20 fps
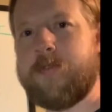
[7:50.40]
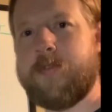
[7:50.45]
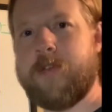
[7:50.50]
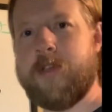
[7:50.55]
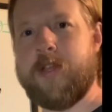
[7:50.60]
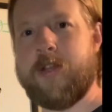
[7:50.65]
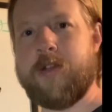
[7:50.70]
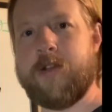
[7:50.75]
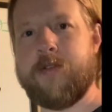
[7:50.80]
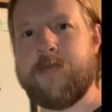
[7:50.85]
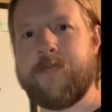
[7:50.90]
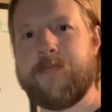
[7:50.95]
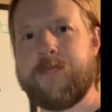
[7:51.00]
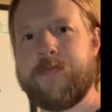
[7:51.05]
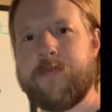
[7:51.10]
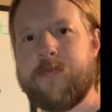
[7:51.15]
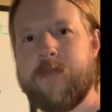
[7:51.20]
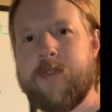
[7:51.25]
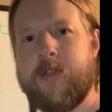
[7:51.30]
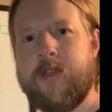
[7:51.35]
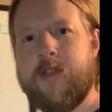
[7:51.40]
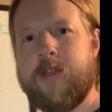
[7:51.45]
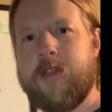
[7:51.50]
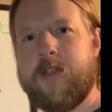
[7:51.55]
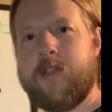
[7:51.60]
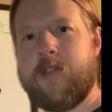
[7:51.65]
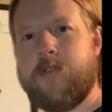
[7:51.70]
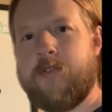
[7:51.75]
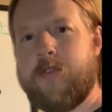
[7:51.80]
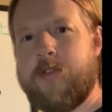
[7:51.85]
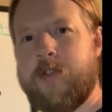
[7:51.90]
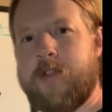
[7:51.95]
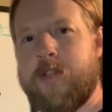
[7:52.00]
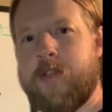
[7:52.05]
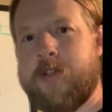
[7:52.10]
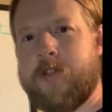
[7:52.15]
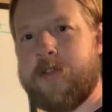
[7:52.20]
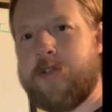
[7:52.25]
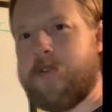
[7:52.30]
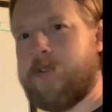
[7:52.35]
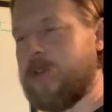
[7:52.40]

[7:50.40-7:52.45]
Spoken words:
and you need to go to